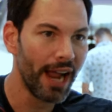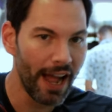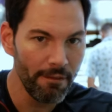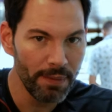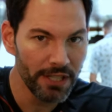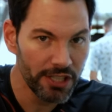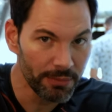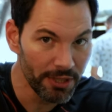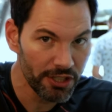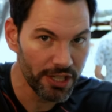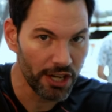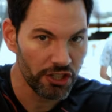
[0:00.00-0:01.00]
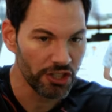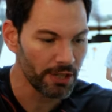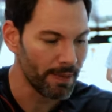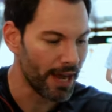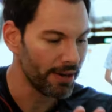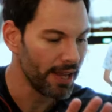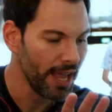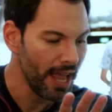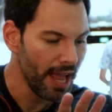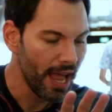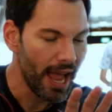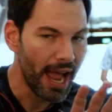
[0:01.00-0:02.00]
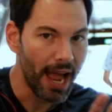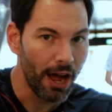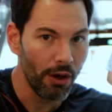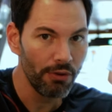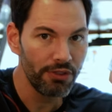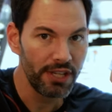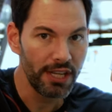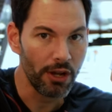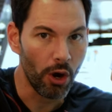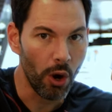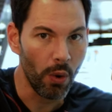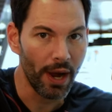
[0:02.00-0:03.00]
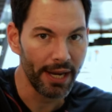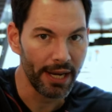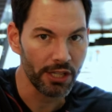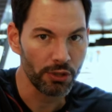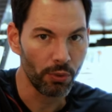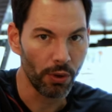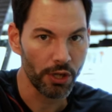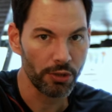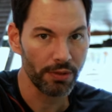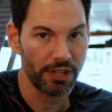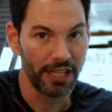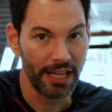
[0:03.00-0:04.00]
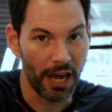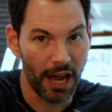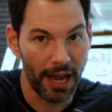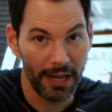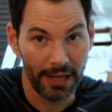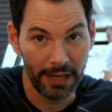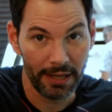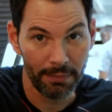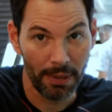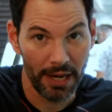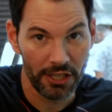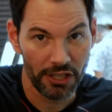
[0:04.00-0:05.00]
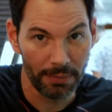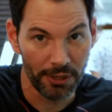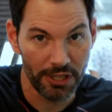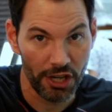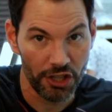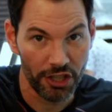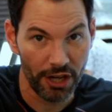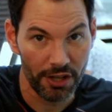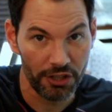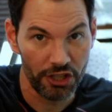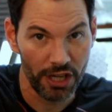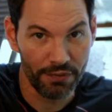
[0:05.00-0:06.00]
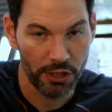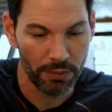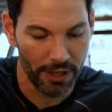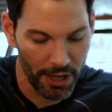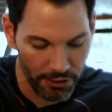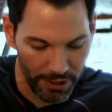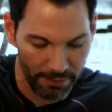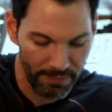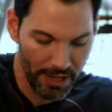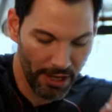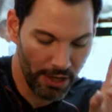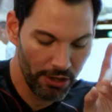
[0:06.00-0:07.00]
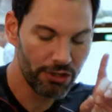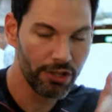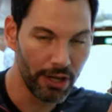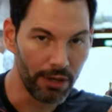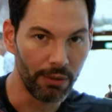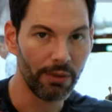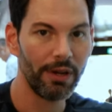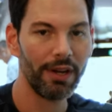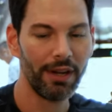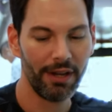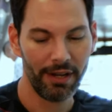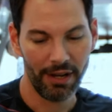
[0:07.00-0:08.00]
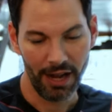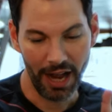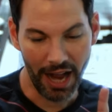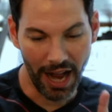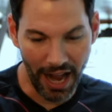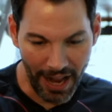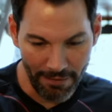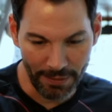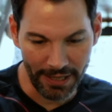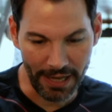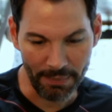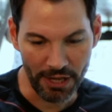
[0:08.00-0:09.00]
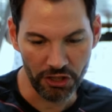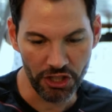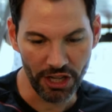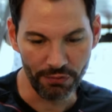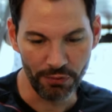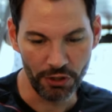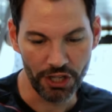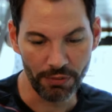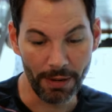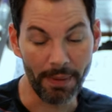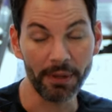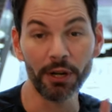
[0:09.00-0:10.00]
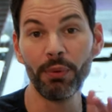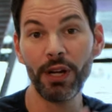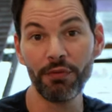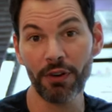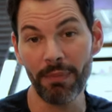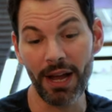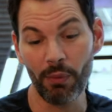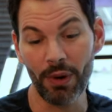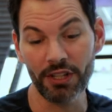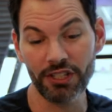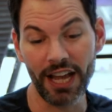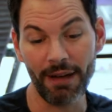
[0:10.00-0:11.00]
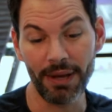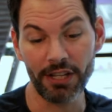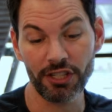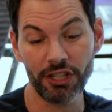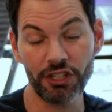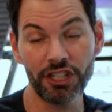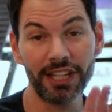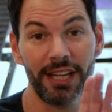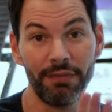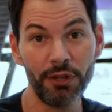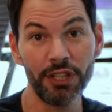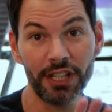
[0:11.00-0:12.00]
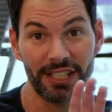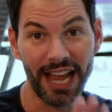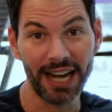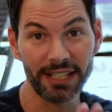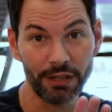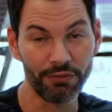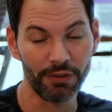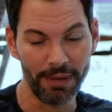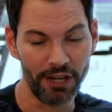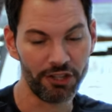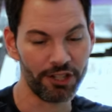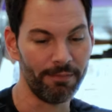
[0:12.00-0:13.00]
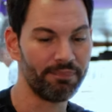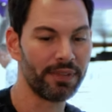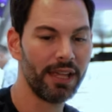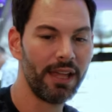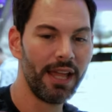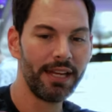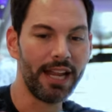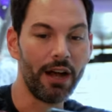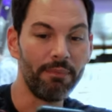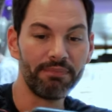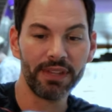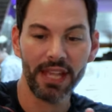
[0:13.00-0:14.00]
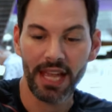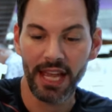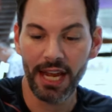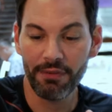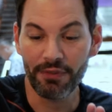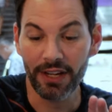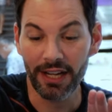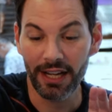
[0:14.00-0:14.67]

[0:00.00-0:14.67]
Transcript: have been some discussions about how the OIS works with the in-body stabilization on the GFX 100. So I've been messaging a Fuji rep. I'm gonna read from my WhatsApp message to give you the exact information. Now, if